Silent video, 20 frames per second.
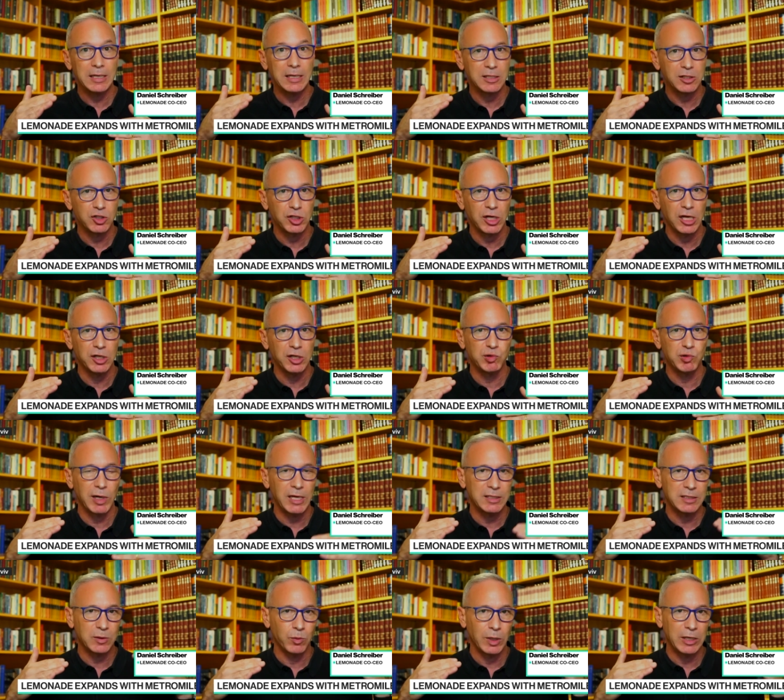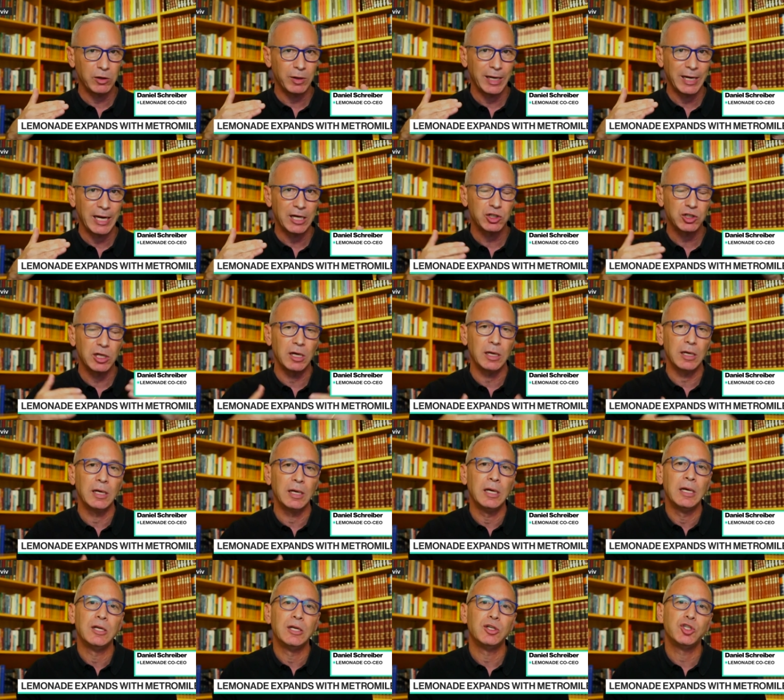change rates and when you can actually uh,
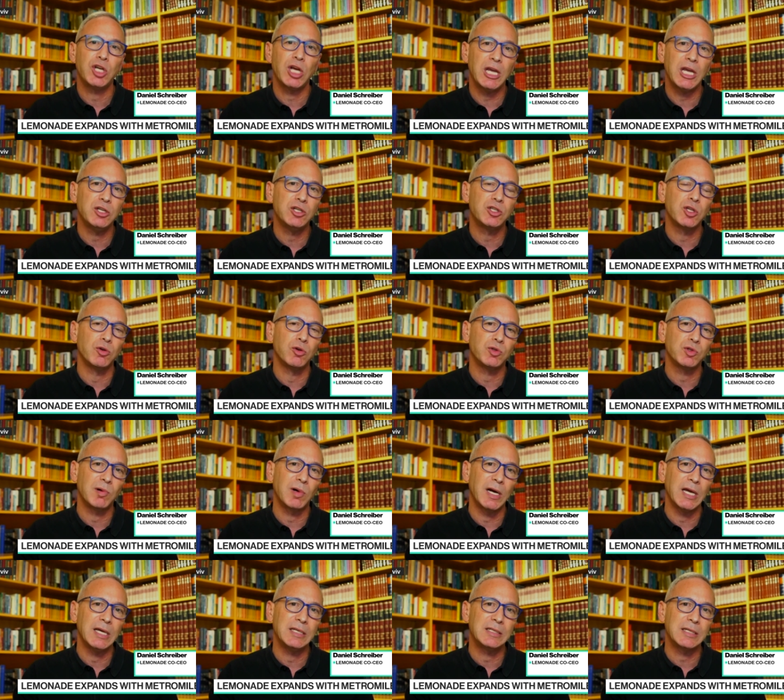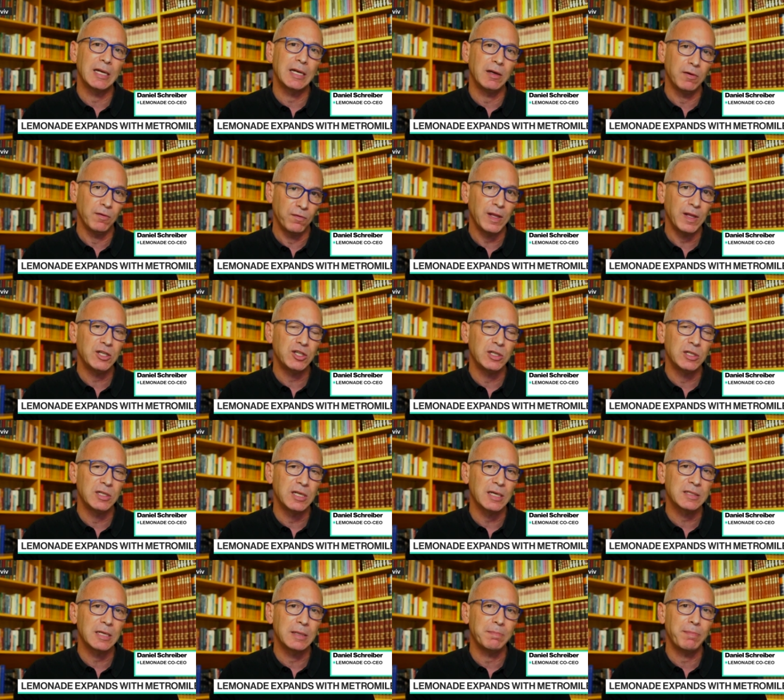change those rates, and inflation
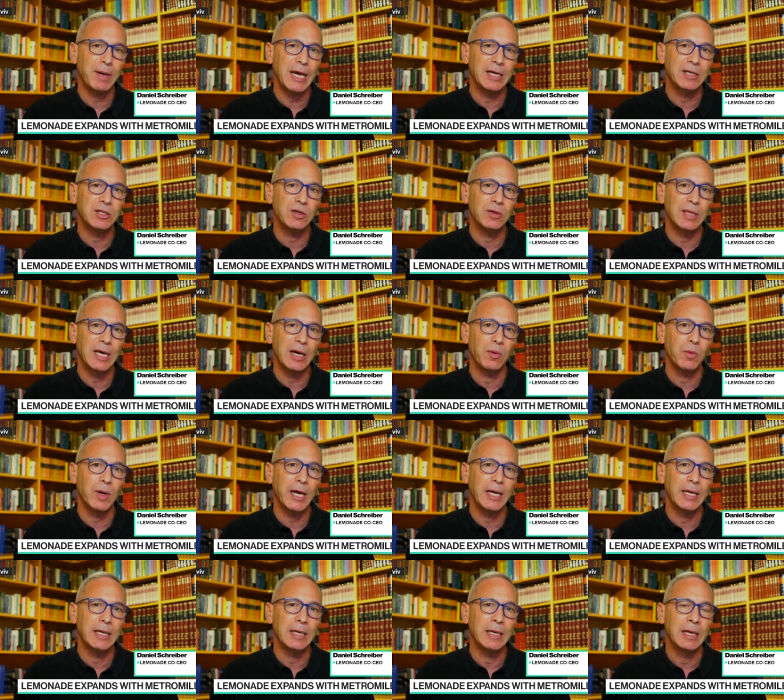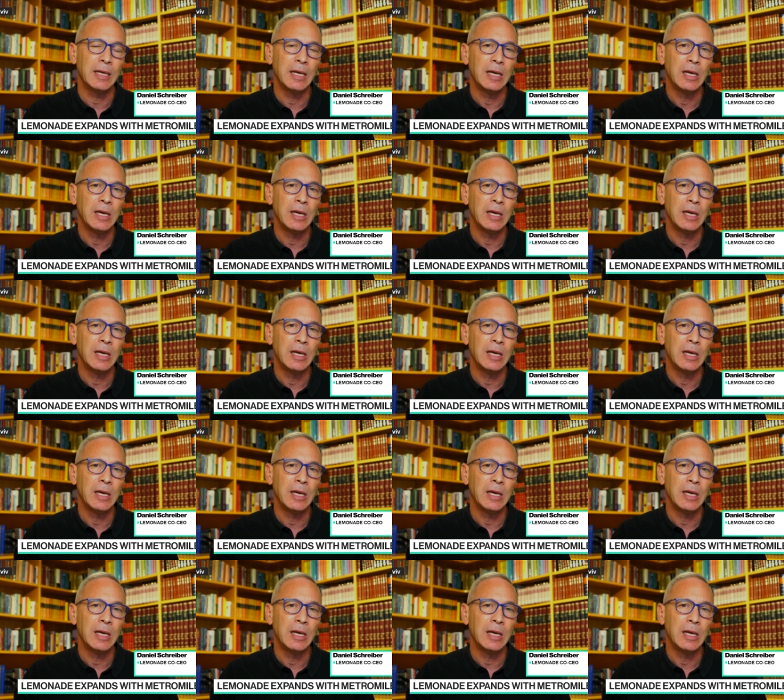does impact you that way.